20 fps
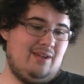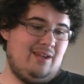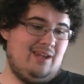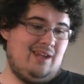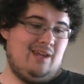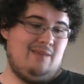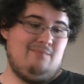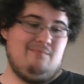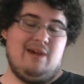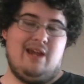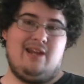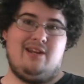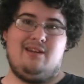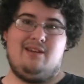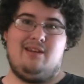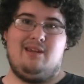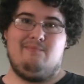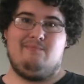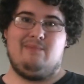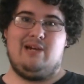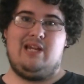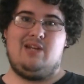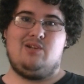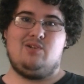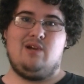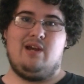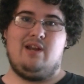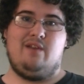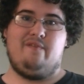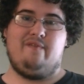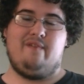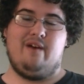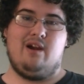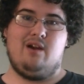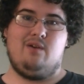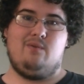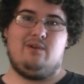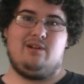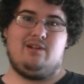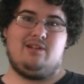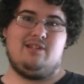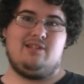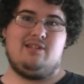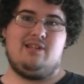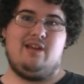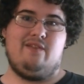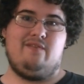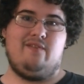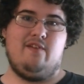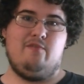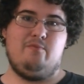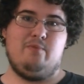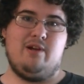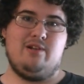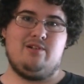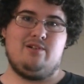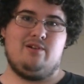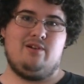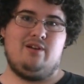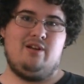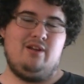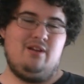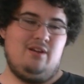it might try to fire when it doesn't have enough pressure.